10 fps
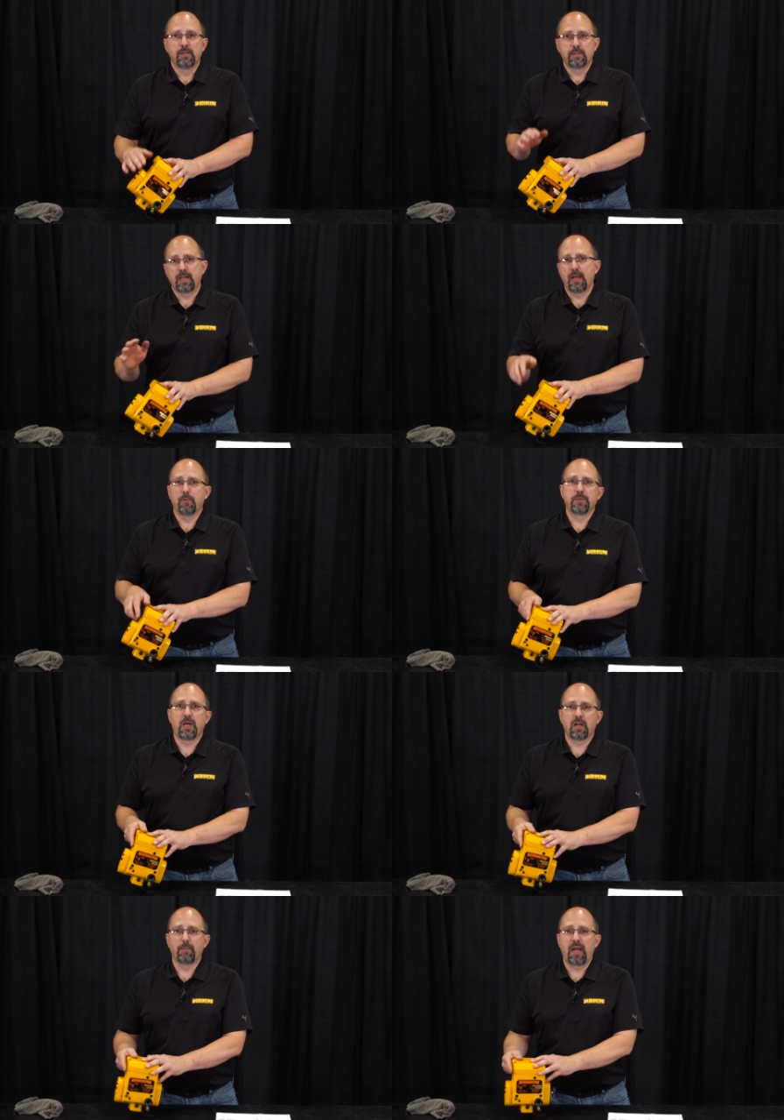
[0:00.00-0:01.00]
Today we'll
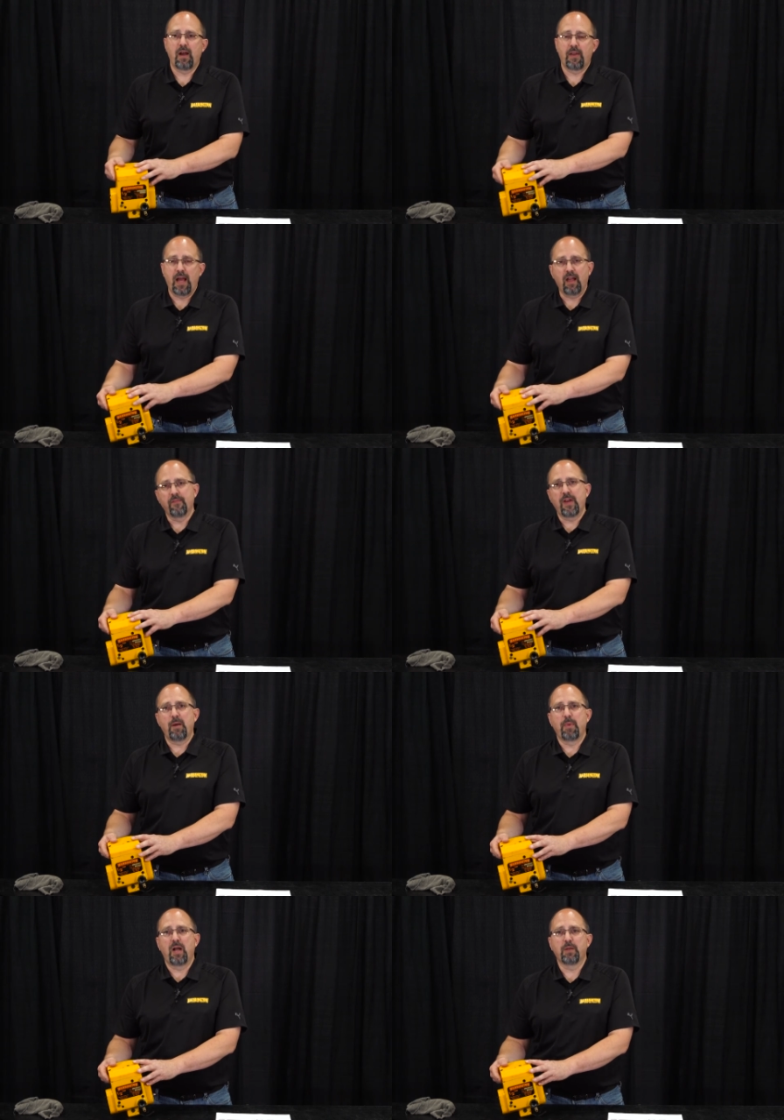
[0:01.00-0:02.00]
talk about how the
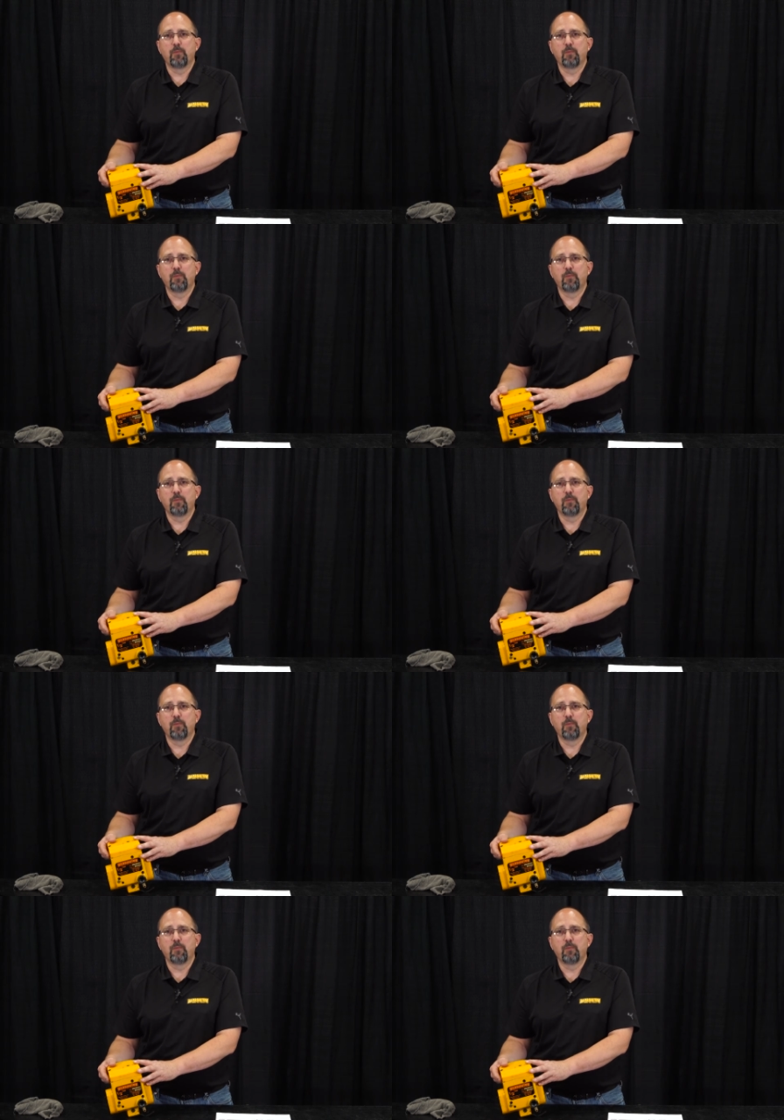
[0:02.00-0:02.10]
valve body